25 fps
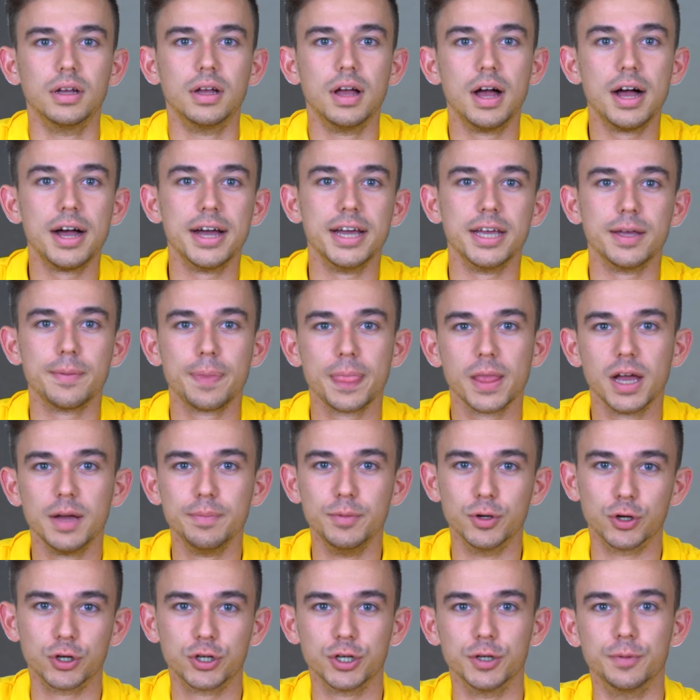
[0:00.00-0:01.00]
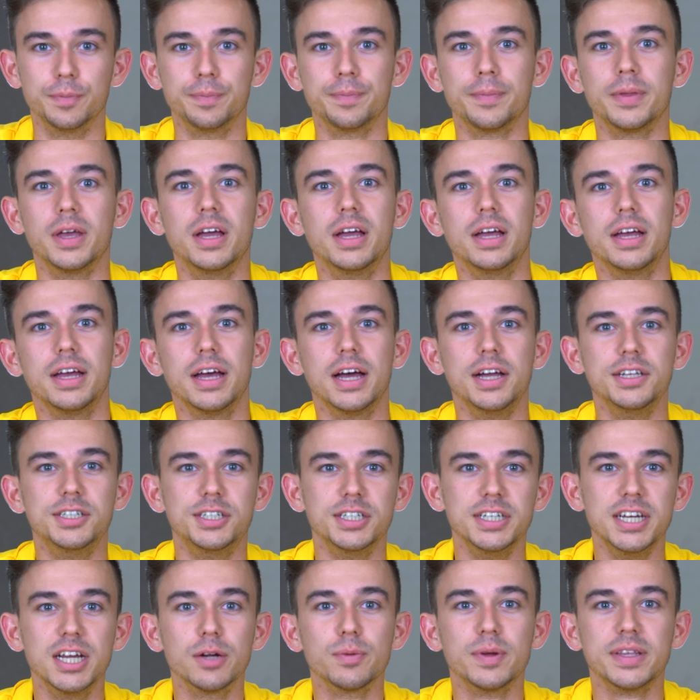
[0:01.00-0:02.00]
Hi, I'm Jochem,
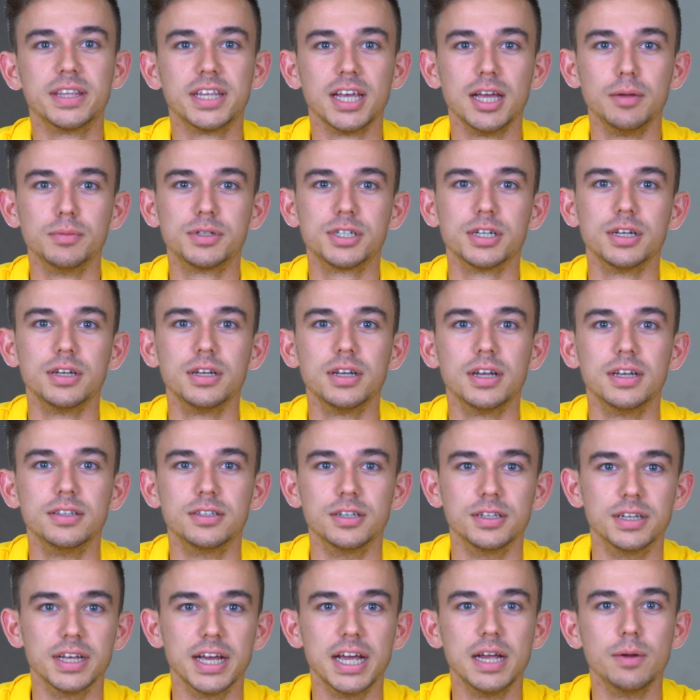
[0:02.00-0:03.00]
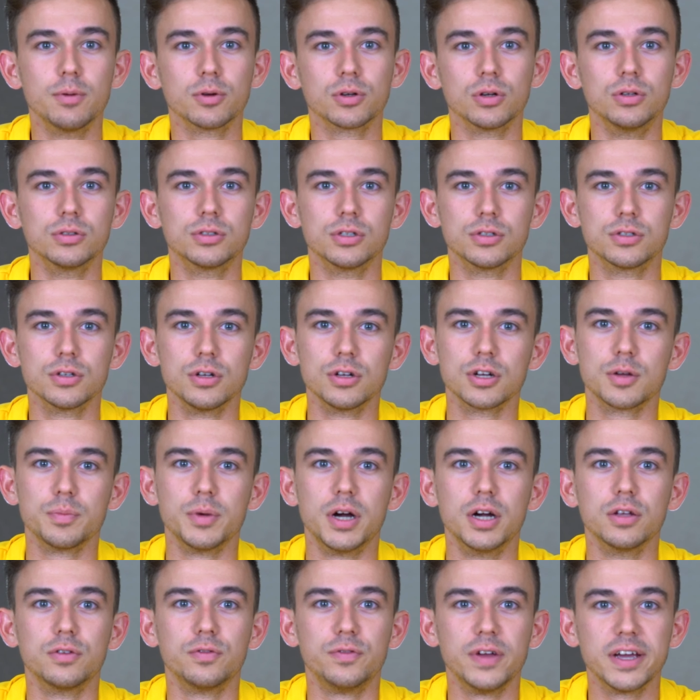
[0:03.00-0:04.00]
engineer at Tameson, and today we're going to talk
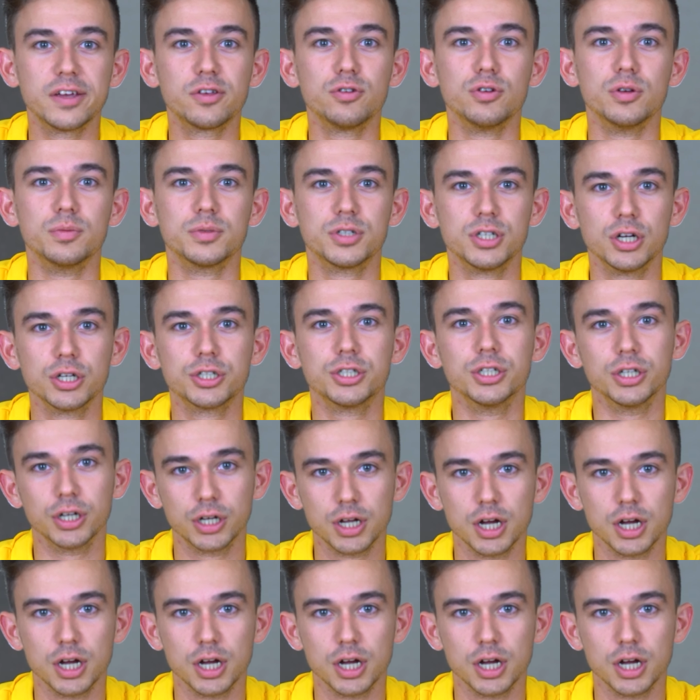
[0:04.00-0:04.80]
about vacuum suction